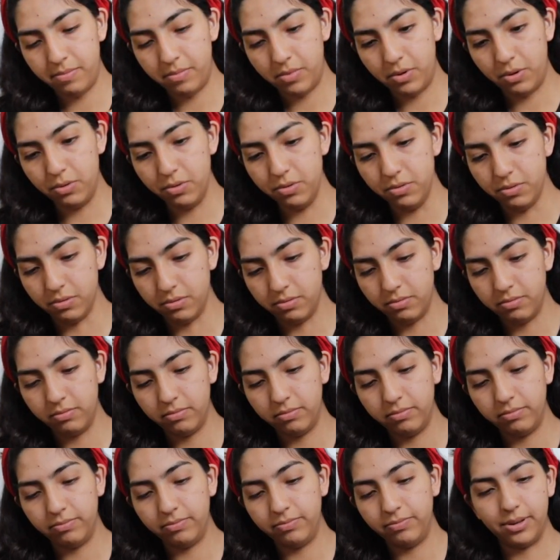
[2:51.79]
Oh,
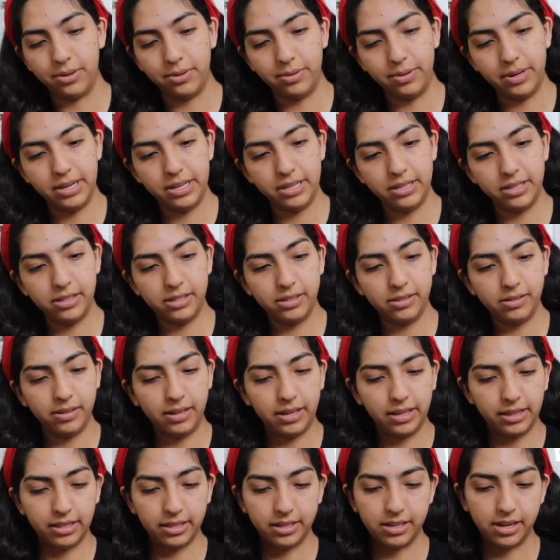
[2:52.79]
always
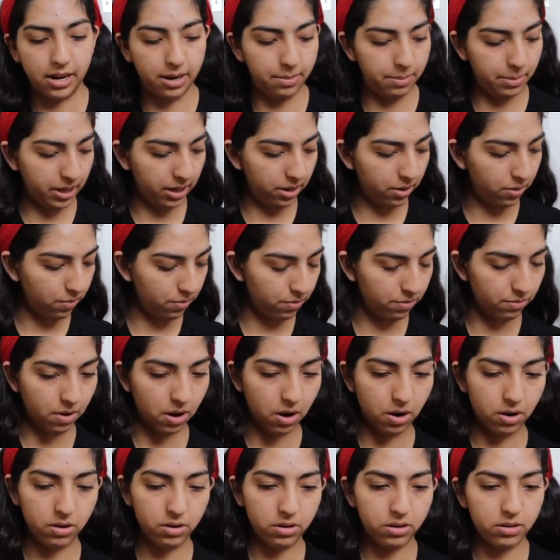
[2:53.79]
get the timing
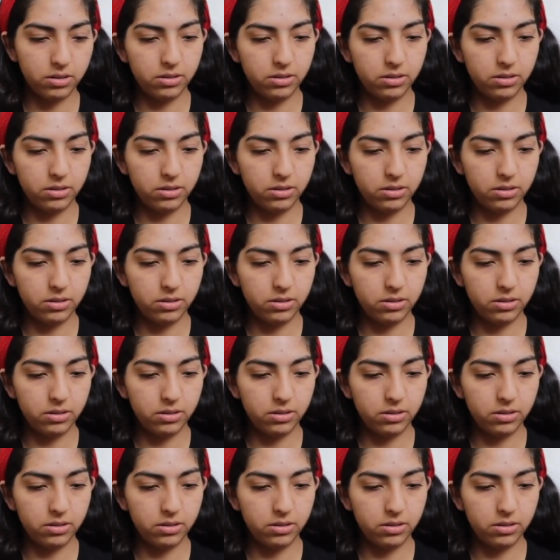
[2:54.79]
wrong.